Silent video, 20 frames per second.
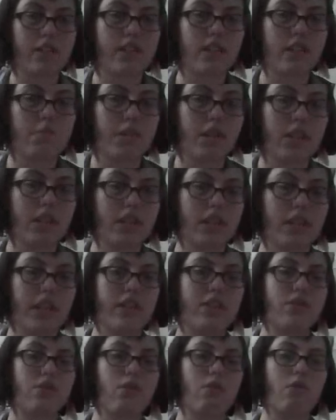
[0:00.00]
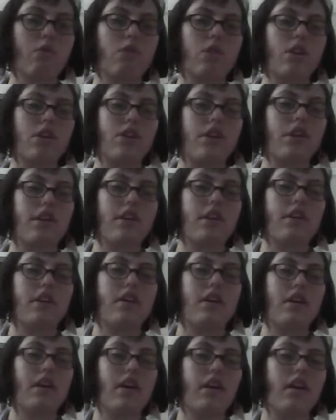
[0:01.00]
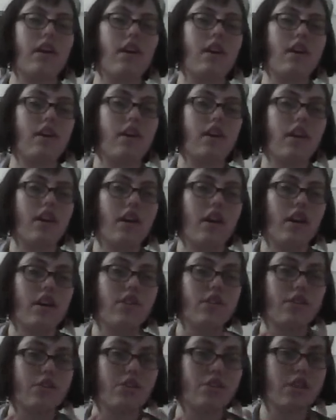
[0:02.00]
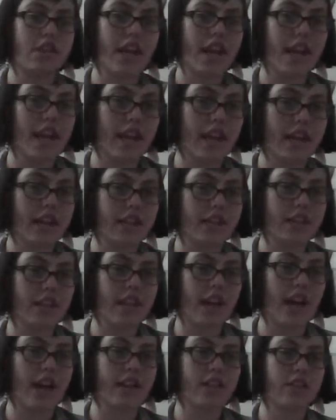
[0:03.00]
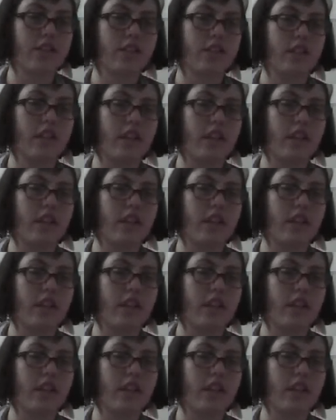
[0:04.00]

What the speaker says: possibilities or understand that